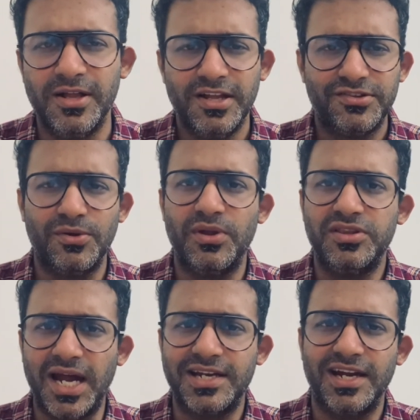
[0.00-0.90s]
So
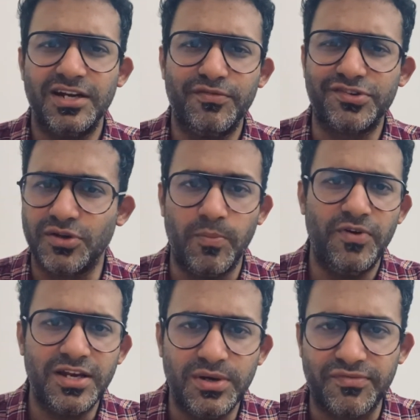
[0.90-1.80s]
that kind of a snob
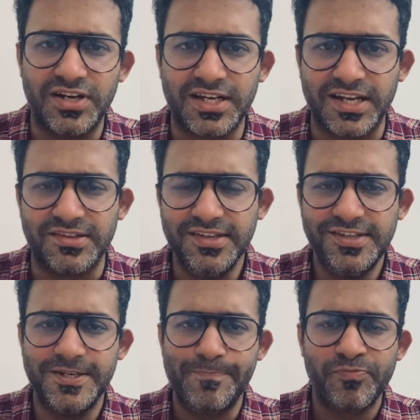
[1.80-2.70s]
value definitely
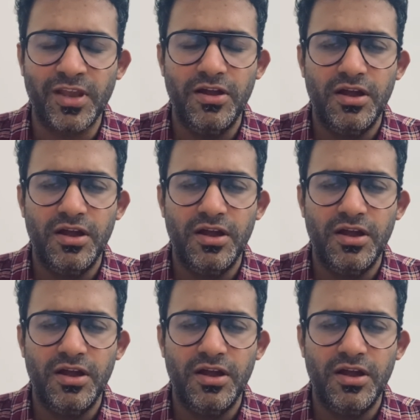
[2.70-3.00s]
exists.